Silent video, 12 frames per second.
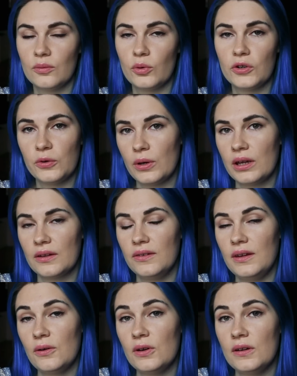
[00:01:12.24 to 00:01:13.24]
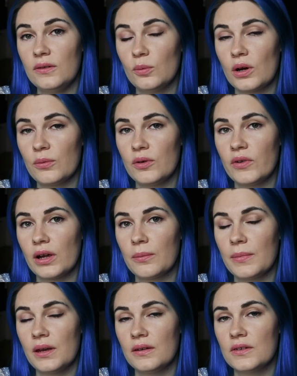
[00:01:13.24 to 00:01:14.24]
We're doing a series where we
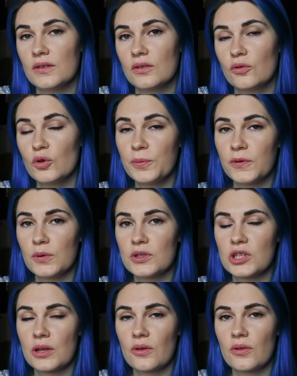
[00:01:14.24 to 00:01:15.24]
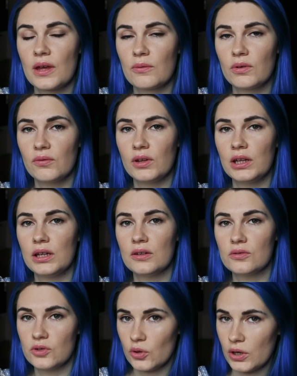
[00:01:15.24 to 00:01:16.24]
recommend groups to each other that we really
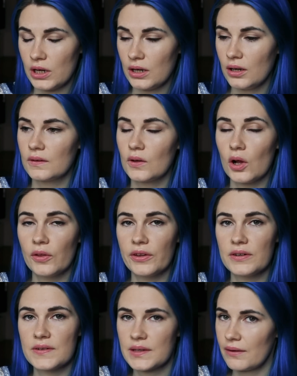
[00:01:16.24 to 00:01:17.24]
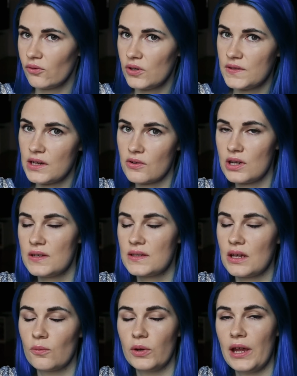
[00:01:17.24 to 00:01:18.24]
enjoy. It's called the Discovery
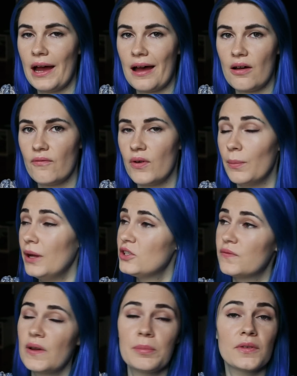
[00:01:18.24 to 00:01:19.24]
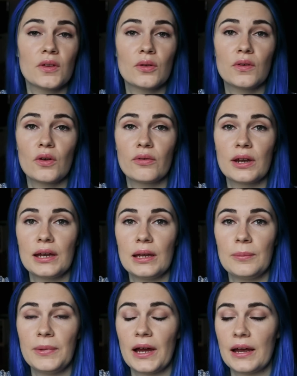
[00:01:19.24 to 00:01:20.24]
Series, and we have a bunch of episodes
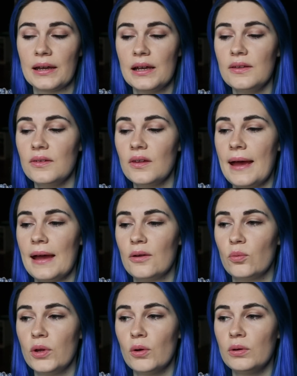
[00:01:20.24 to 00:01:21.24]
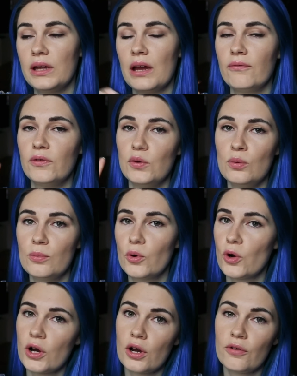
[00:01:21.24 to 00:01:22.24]
already behind us. And we only have two
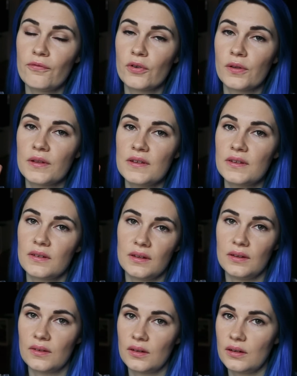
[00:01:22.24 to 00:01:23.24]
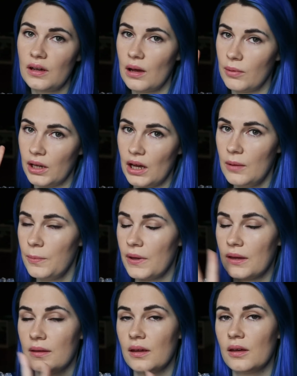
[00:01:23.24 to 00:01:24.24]
more for this season coming up,
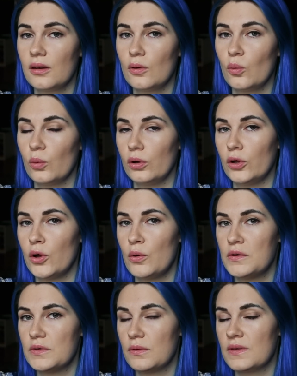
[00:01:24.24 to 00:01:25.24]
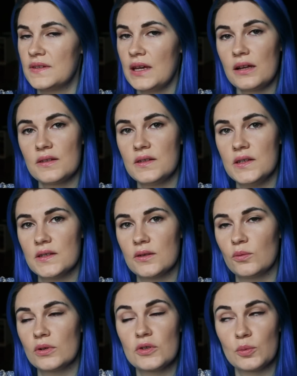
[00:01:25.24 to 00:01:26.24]
and then we'll go into the second
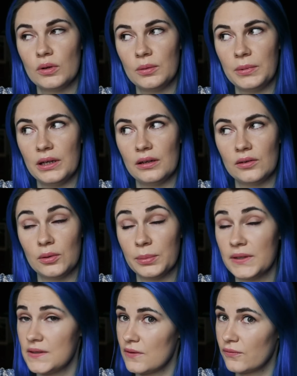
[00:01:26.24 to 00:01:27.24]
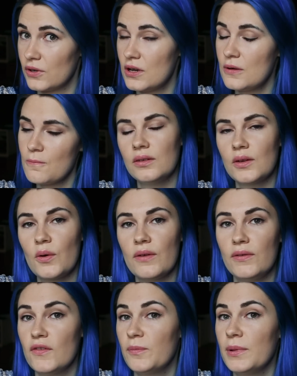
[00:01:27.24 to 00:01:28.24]
season, which will be a little bit different. So
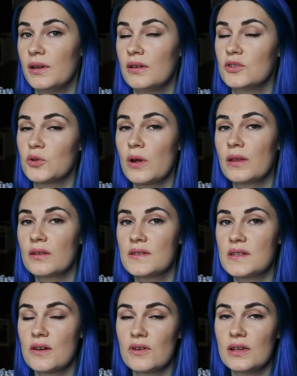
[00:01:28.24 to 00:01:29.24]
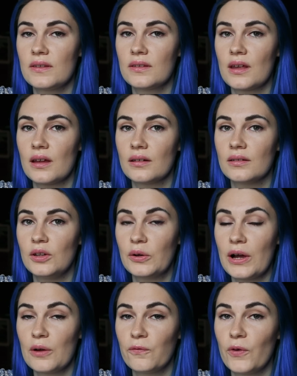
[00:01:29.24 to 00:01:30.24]
if you've been enjoying this series, then
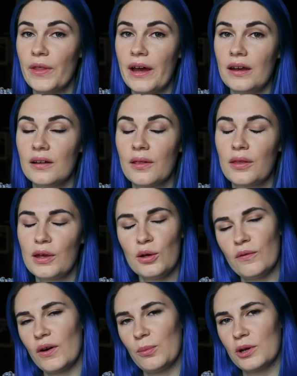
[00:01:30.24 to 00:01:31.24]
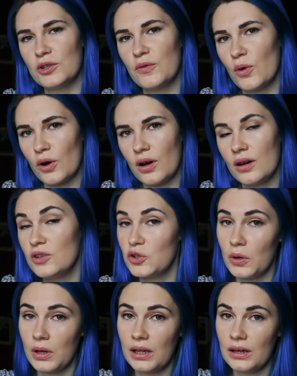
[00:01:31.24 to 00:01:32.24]
look out for that. And thank you very much for
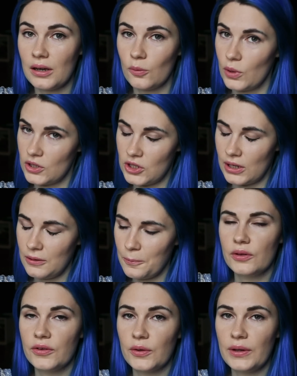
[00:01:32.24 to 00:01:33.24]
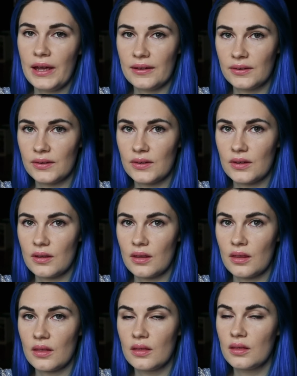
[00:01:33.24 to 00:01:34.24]
enjoying it and watching it. So yes,
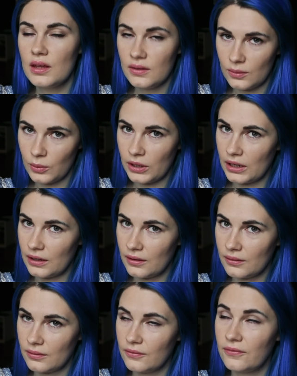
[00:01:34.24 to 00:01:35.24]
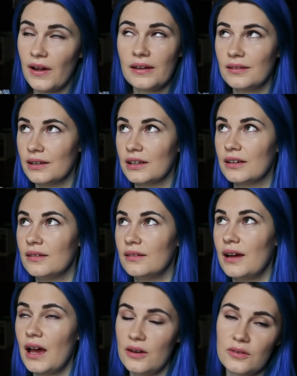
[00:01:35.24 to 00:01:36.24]
this week, finally,
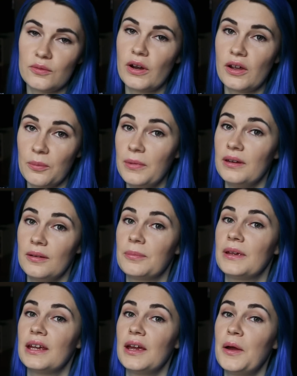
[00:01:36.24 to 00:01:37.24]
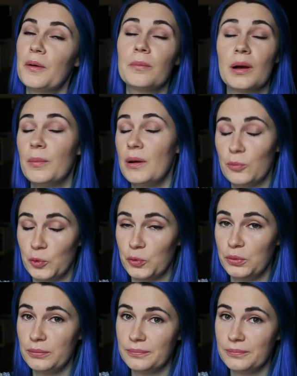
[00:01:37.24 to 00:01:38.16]
Anes recommended me Mamamoo.